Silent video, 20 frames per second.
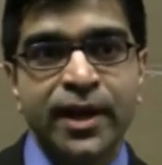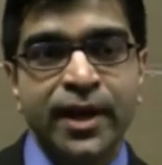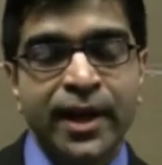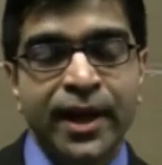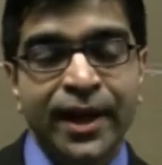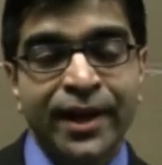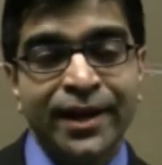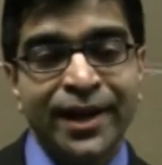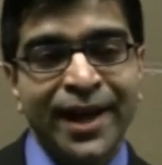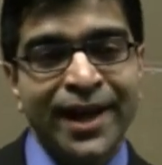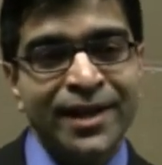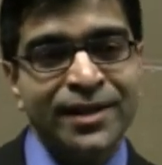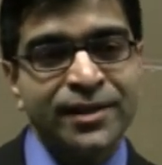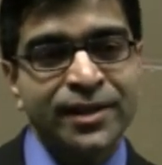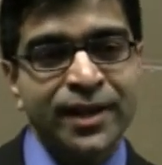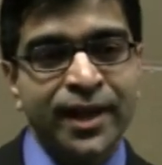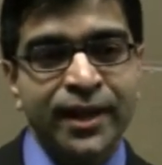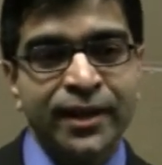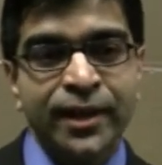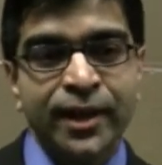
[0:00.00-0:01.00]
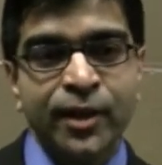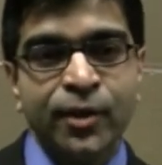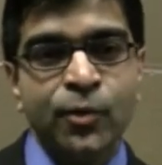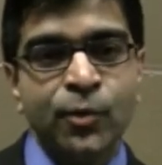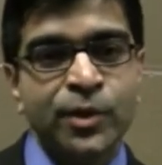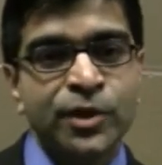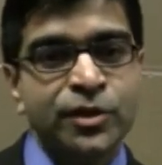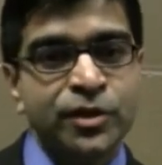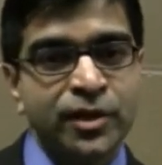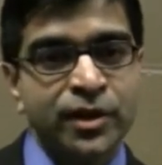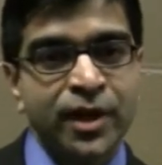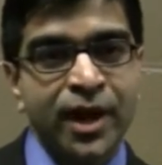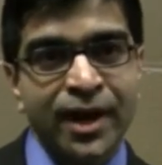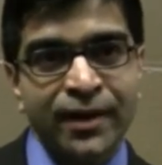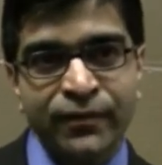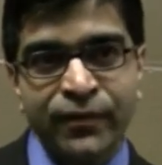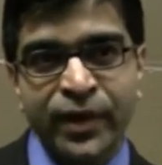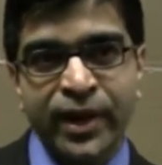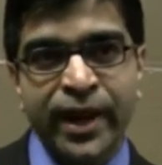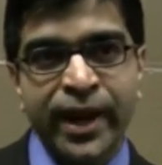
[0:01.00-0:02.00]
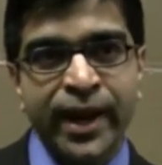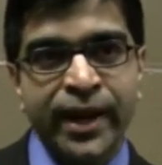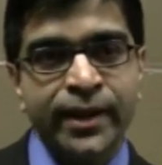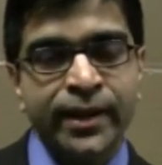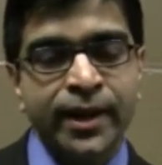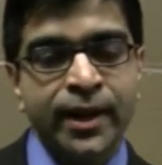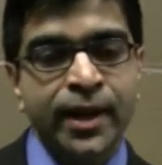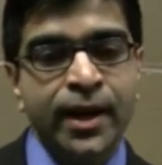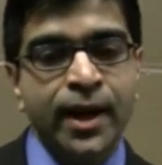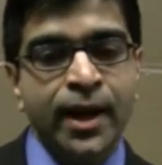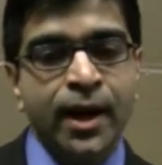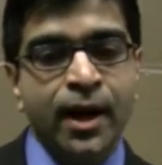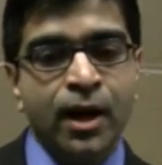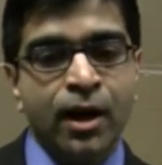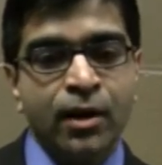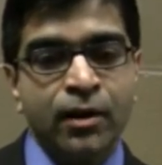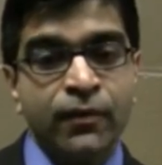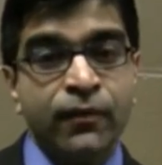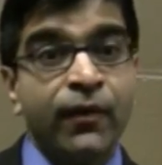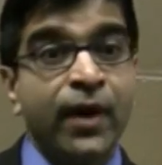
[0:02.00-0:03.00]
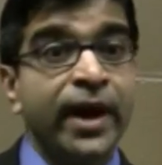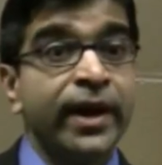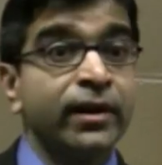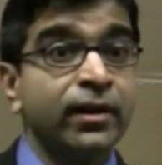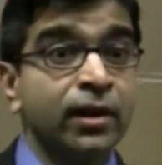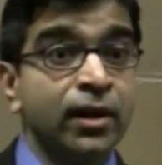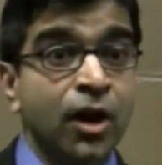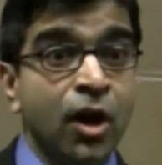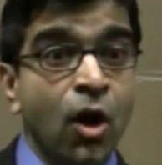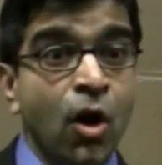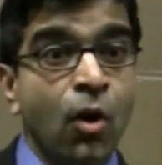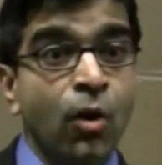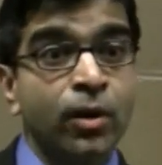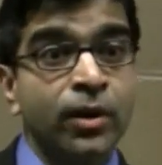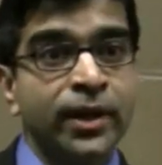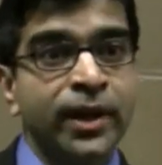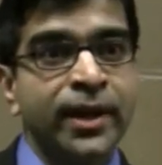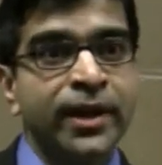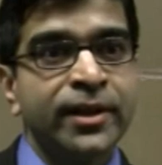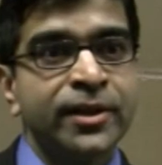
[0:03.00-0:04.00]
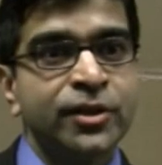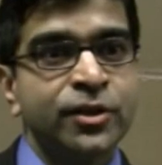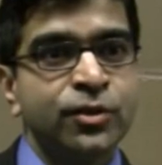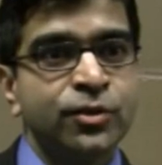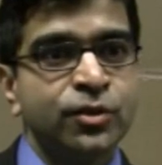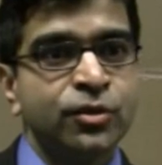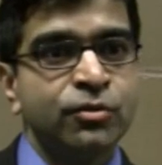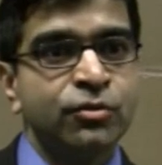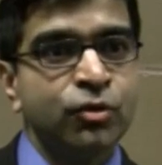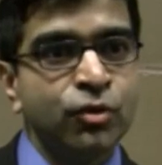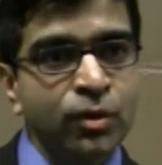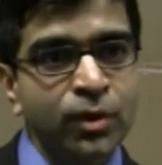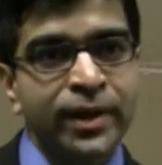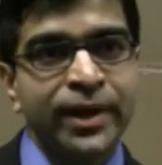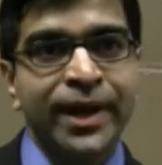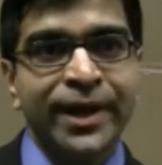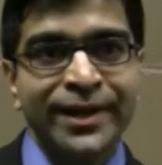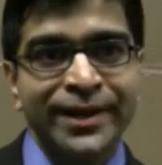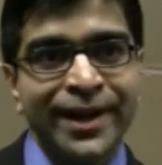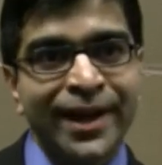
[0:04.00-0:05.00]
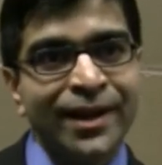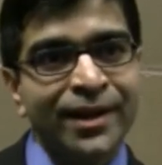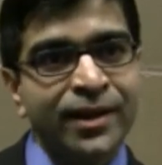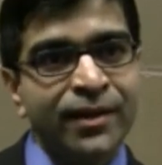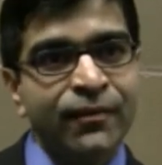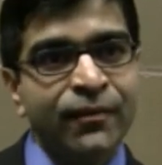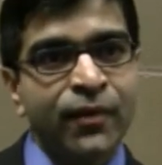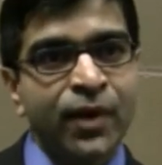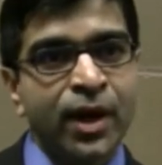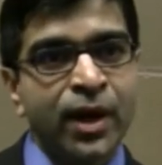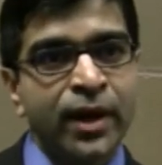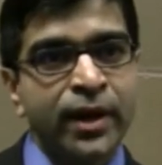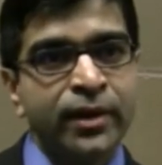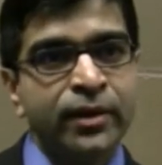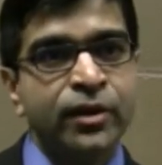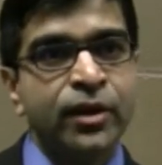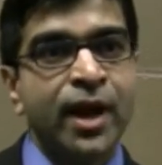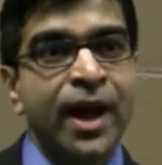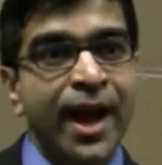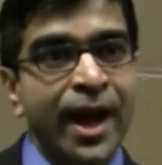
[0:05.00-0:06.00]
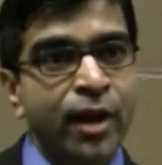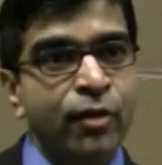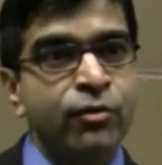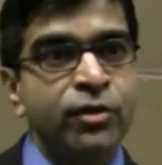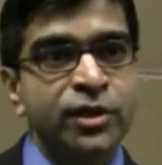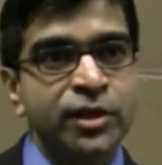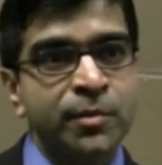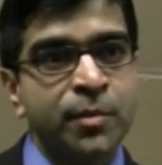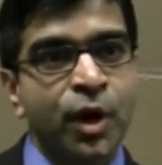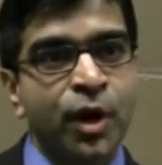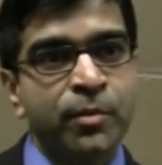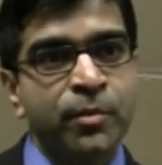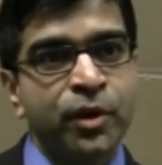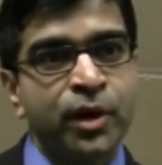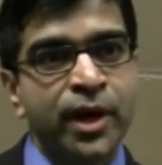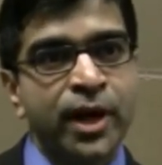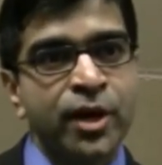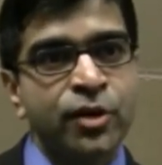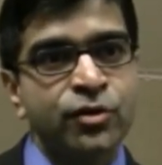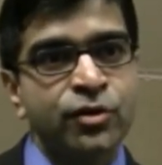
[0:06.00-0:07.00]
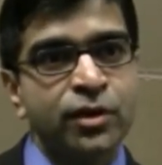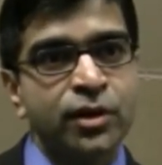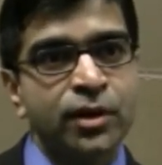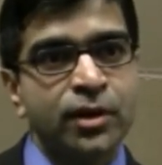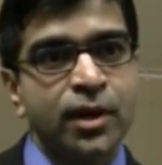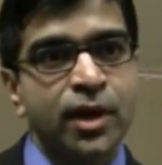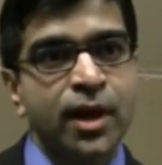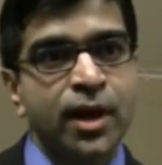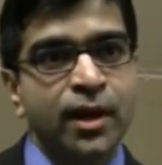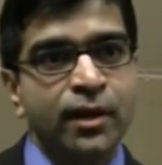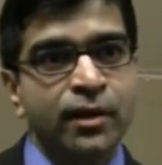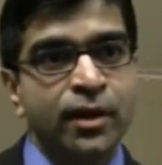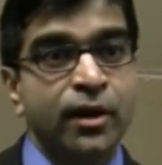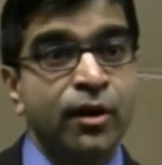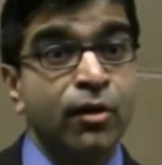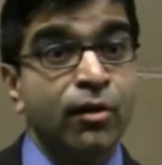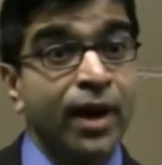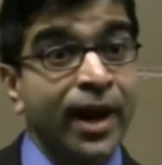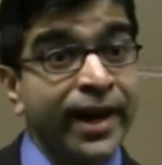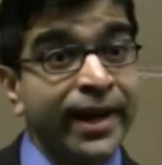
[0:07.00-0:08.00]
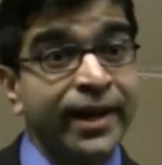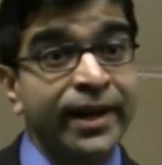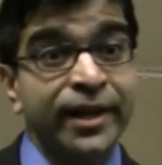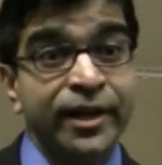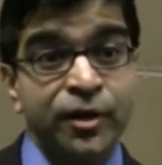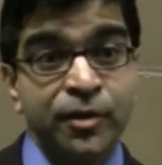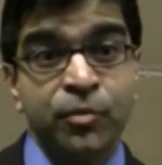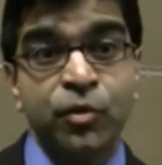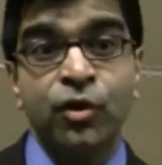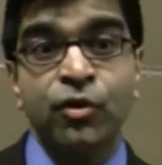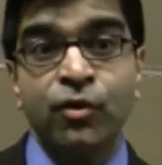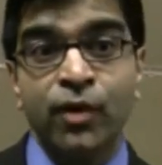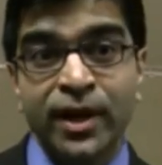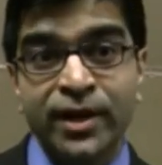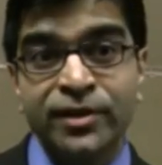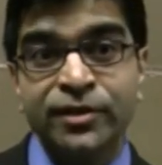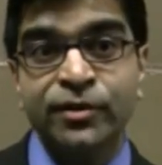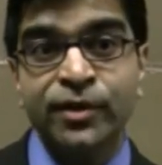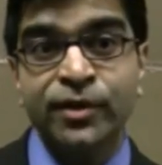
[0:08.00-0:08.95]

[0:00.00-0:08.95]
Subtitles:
And lastly, I think we should not forget our final goal, that is to truly identify the high-risk population that are likely to progress to